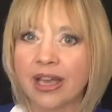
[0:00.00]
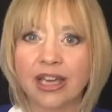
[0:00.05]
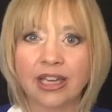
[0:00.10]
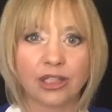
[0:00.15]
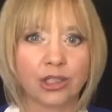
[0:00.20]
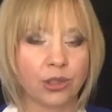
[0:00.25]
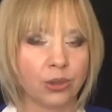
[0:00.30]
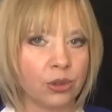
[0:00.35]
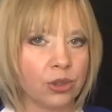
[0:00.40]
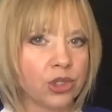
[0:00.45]
As
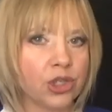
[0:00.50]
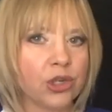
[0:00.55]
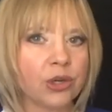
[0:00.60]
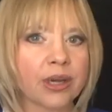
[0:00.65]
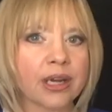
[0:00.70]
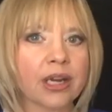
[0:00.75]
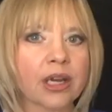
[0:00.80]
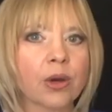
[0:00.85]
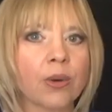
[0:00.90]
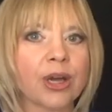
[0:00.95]
soon as you
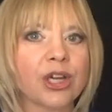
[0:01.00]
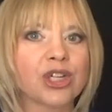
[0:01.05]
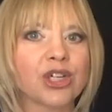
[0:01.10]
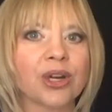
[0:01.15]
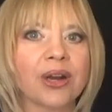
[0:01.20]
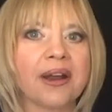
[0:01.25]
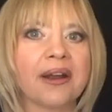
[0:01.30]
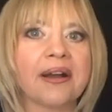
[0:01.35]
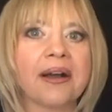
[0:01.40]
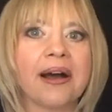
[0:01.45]
get a question
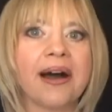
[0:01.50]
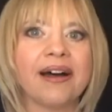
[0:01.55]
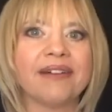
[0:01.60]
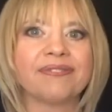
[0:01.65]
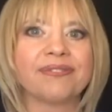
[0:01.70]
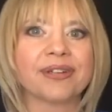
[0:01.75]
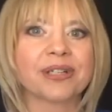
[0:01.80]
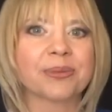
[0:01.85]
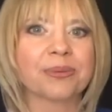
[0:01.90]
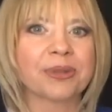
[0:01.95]
on a
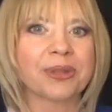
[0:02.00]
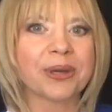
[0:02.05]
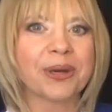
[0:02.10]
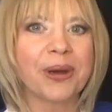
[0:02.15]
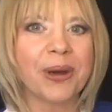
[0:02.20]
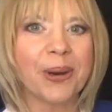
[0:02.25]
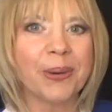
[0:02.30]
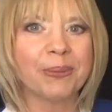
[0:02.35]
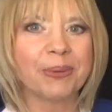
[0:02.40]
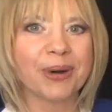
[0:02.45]
conflict with a
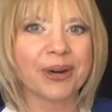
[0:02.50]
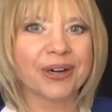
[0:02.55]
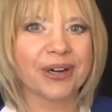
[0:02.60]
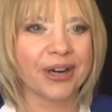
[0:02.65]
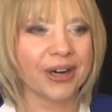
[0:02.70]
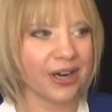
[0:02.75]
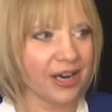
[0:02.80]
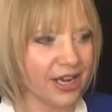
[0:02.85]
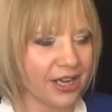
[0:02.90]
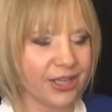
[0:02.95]

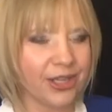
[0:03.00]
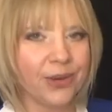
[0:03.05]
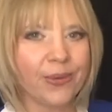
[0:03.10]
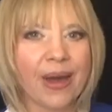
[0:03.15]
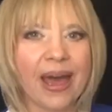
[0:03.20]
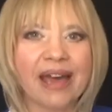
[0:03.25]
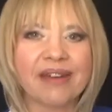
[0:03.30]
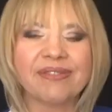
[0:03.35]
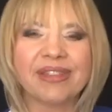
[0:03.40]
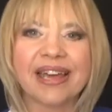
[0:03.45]
coworker, you
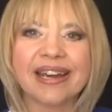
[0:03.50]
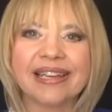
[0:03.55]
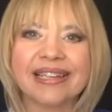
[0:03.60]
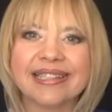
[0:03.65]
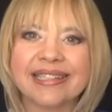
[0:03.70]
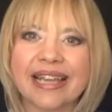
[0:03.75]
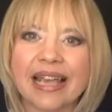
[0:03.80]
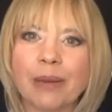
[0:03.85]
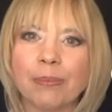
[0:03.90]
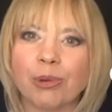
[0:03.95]
have that
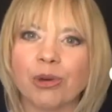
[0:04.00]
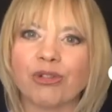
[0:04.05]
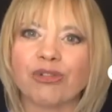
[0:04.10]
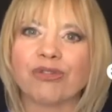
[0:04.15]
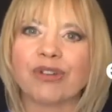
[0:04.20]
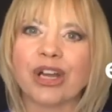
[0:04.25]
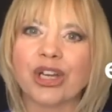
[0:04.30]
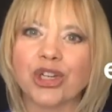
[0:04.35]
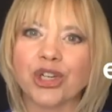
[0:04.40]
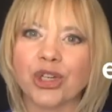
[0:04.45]
example
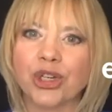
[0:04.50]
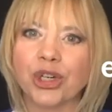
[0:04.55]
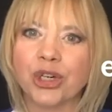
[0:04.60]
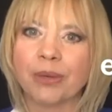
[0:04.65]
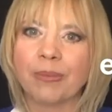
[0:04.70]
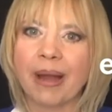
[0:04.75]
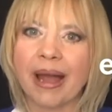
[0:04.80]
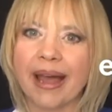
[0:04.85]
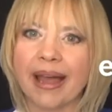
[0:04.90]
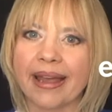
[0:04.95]
fresh in your
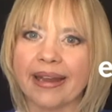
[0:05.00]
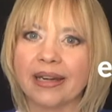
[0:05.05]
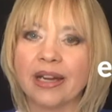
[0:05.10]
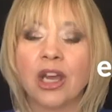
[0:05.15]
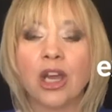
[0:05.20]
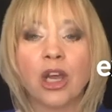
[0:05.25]
mind.